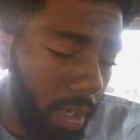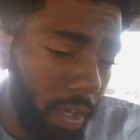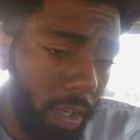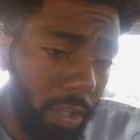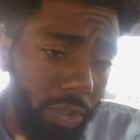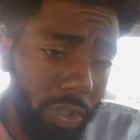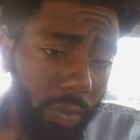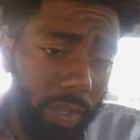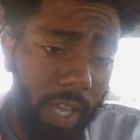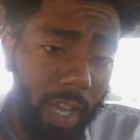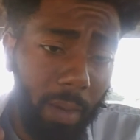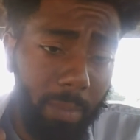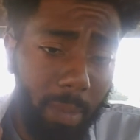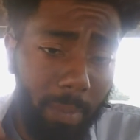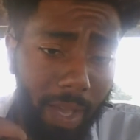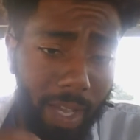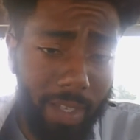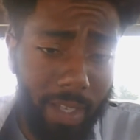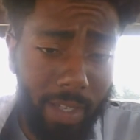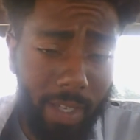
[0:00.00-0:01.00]
Uh, so yeah, I'll
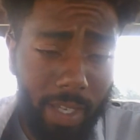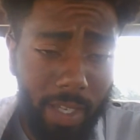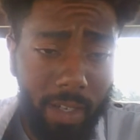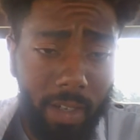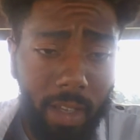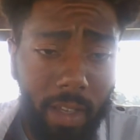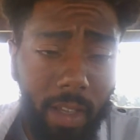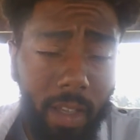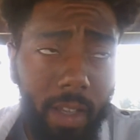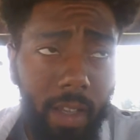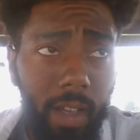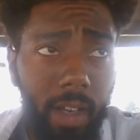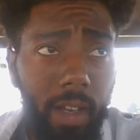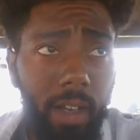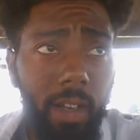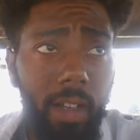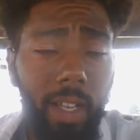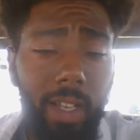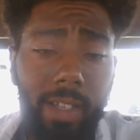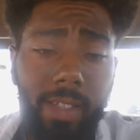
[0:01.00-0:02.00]
be back again.
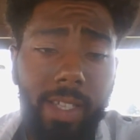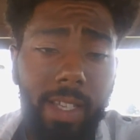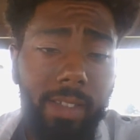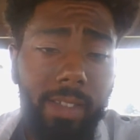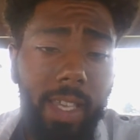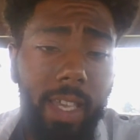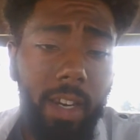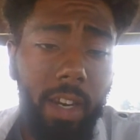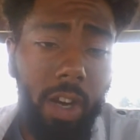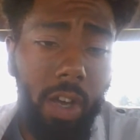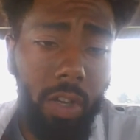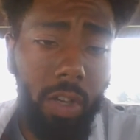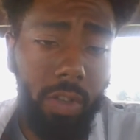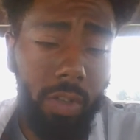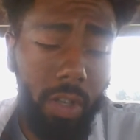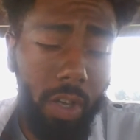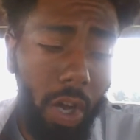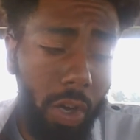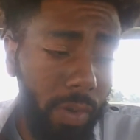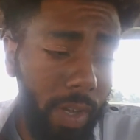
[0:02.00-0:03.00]
Uh, like I said, sending
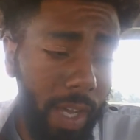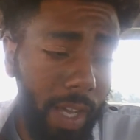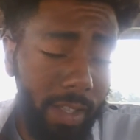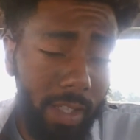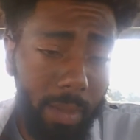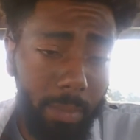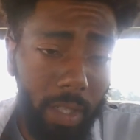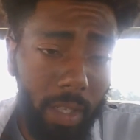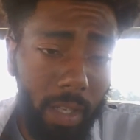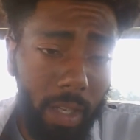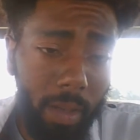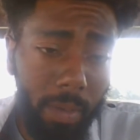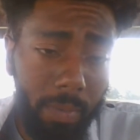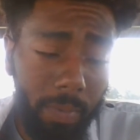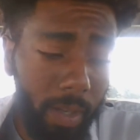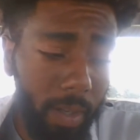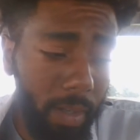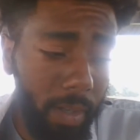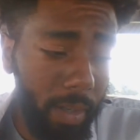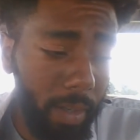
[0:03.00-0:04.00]
all, all you guys some love,
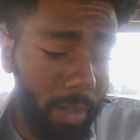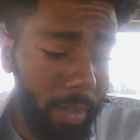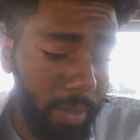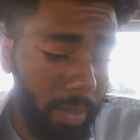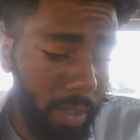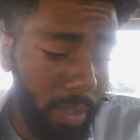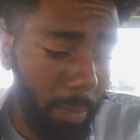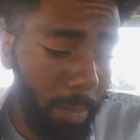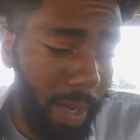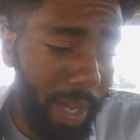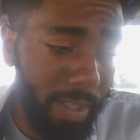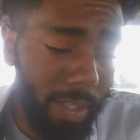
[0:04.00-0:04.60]
uh, some